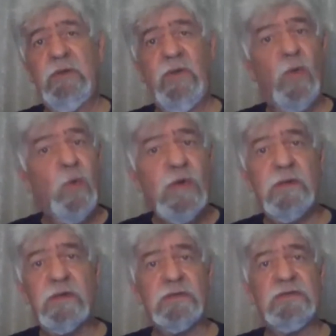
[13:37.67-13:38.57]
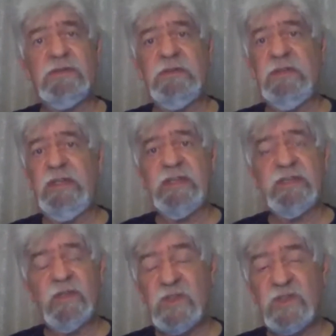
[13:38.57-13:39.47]
The world is,
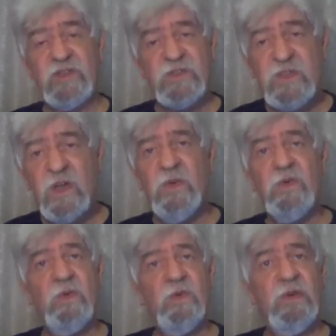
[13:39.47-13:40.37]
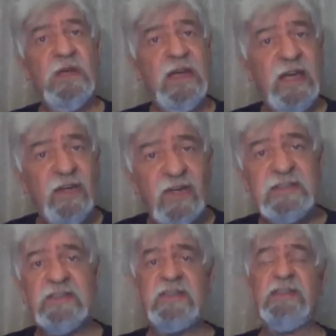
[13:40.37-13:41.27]
is so
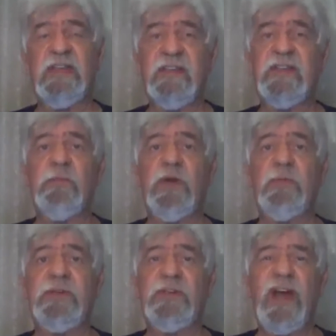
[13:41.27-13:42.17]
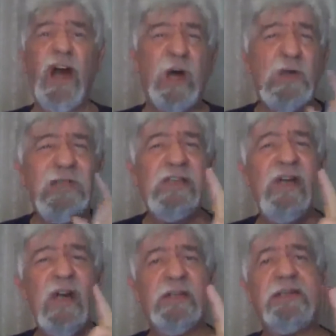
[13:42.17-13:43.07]
chaotic at the moment. Only
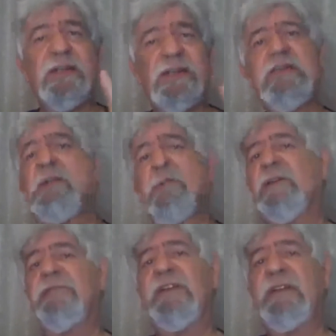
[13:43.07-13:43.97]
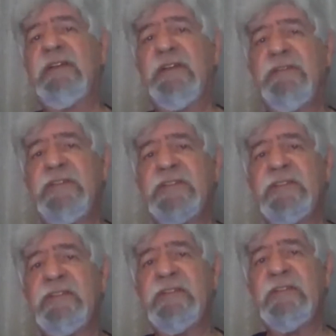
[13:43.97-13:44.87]
God, my friend, can fix it.
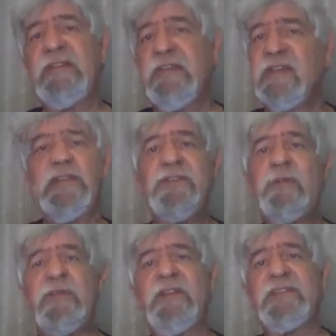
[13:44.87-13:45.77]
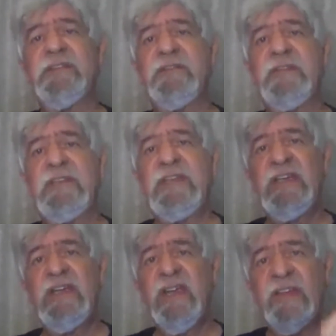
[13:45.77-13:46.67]
Hear that from me this evening.
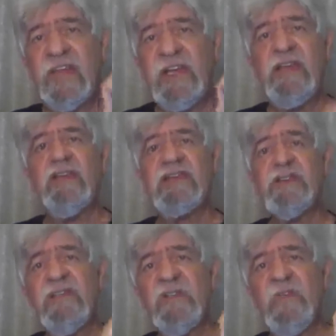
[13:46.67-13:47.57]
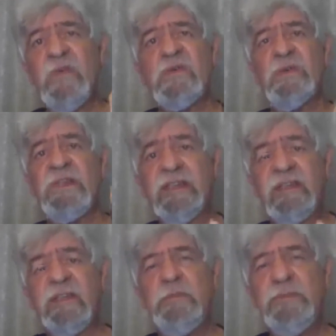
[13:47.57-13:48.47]
The chaos in the world can
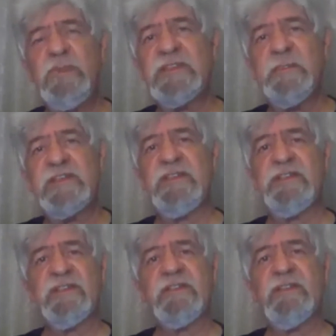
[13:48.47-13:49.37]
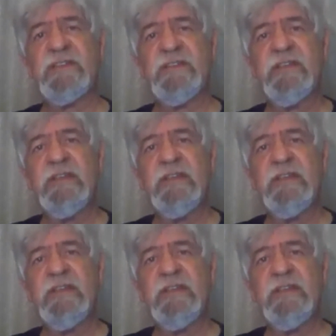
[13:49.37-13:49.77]
only be fixed by Jesus Christ.